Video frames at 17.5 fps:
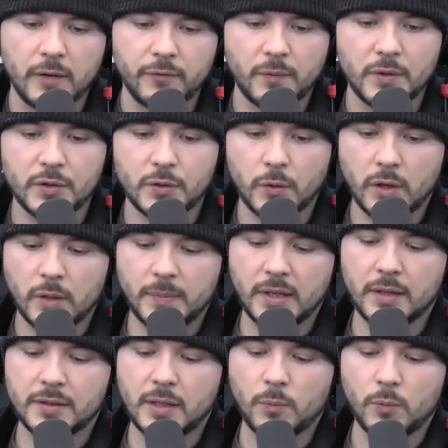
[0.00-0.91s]
from the story,
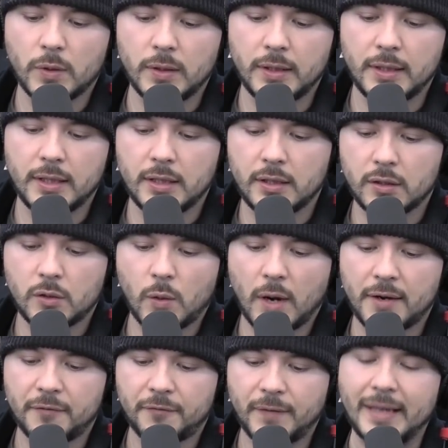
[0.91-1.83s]
because I'm really
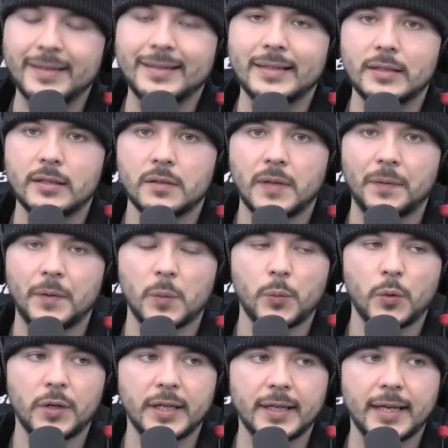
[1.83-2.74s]
quite offended that they're
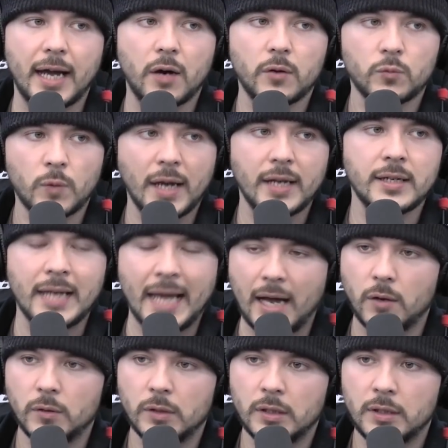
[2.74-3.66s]
putting it out right
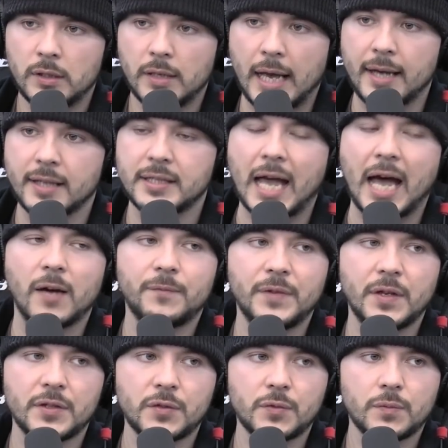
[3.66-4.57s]
now, and it's
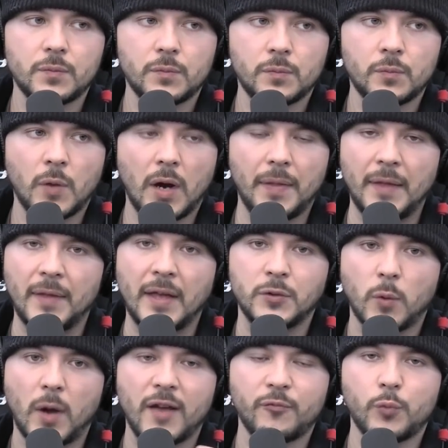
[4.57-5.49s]
obvious why.
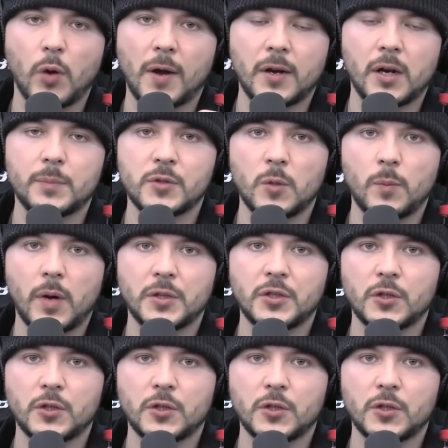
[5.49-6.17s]
That's why I've brought it up so much.